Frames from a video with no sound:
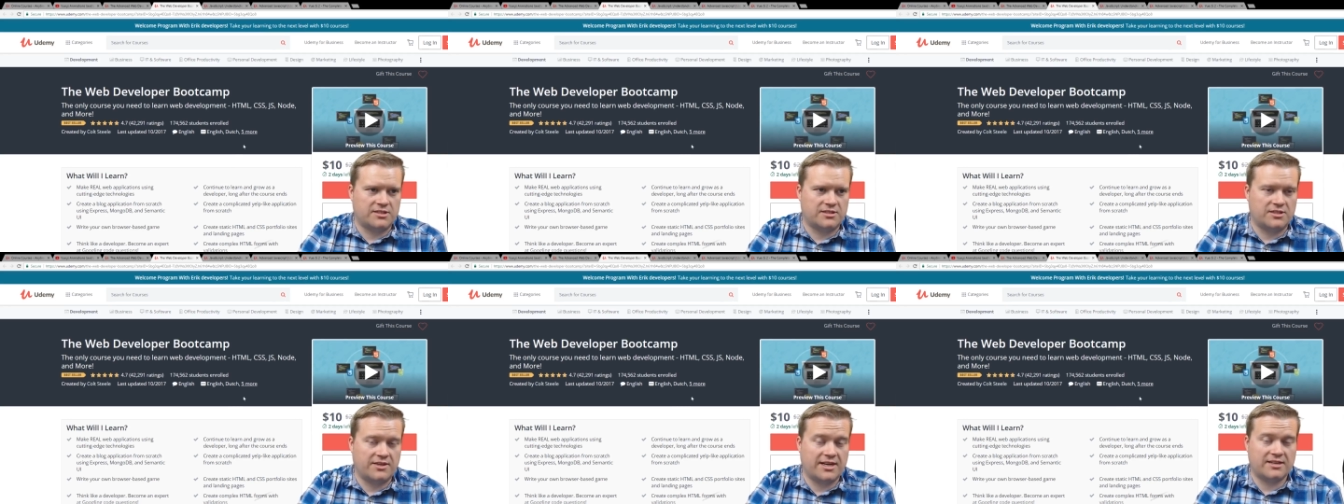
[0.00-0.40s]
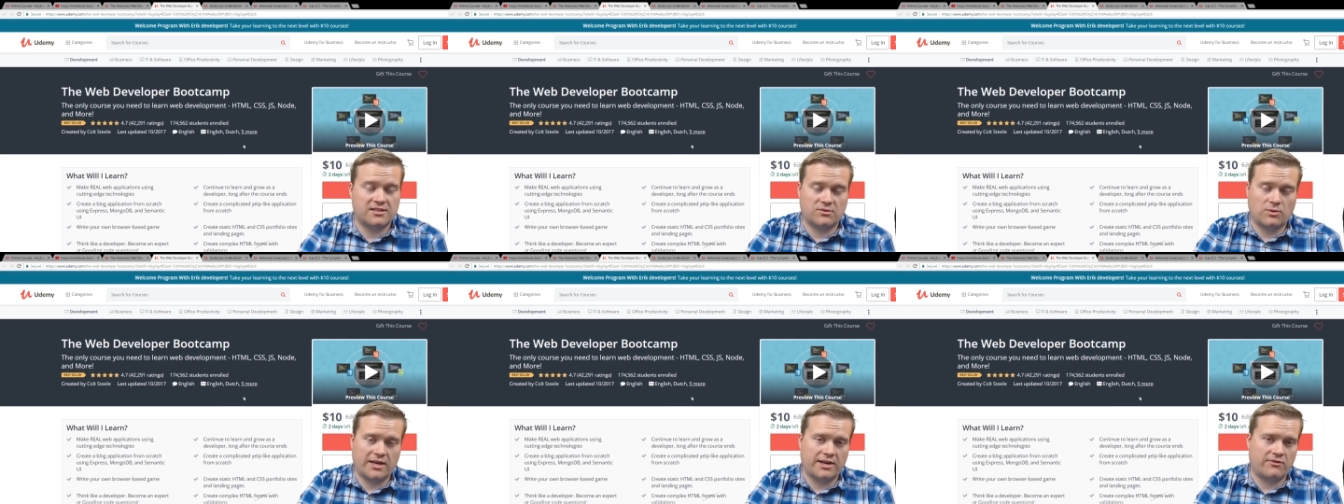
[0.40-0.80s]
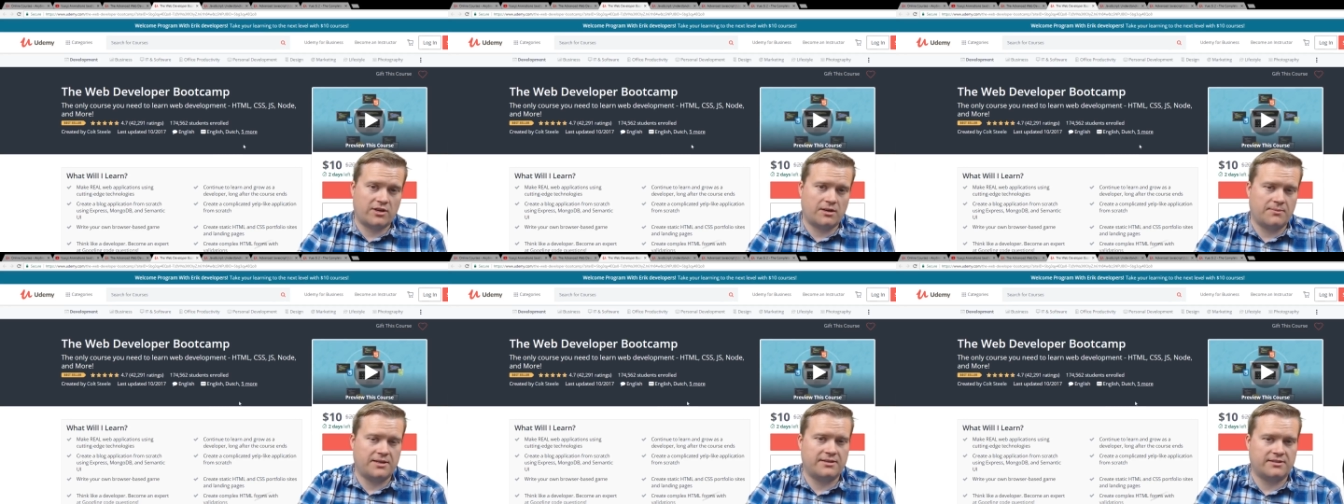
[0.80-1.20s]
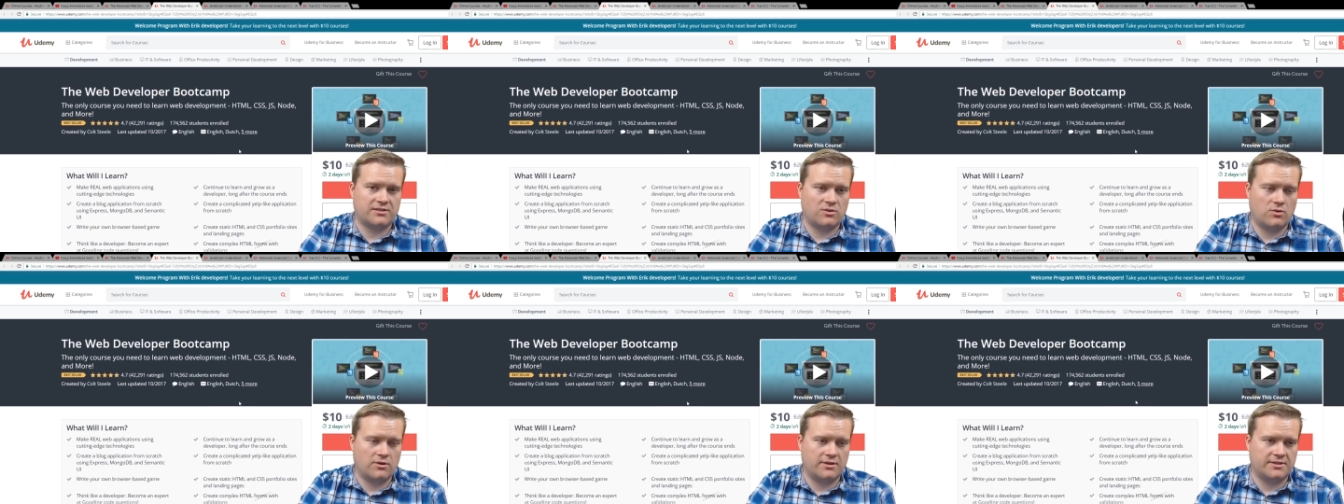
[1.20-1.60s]
So that is why I recommend this
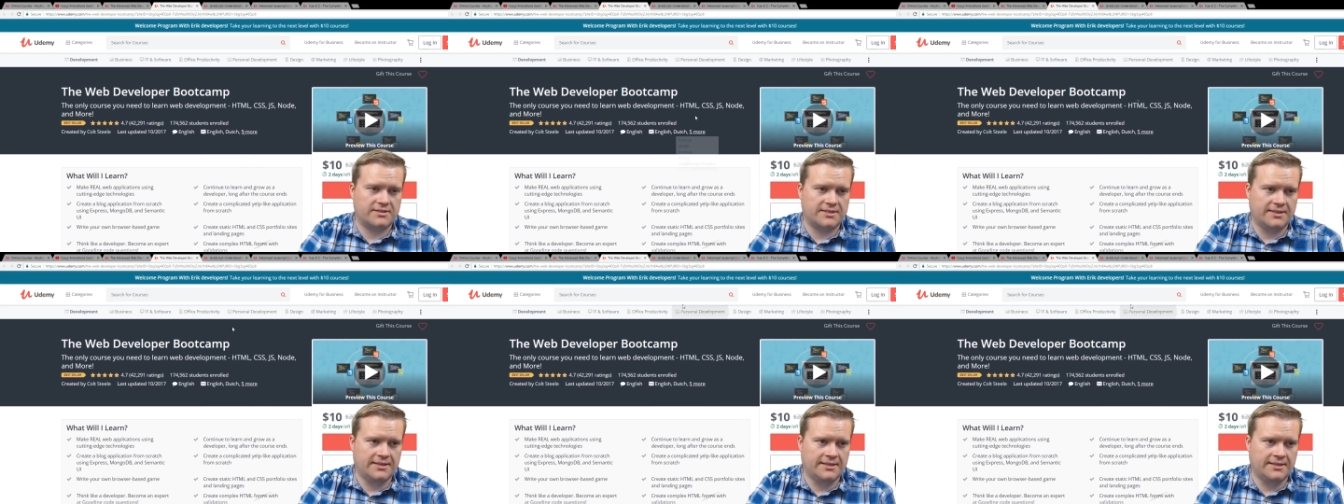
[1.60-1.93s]
course.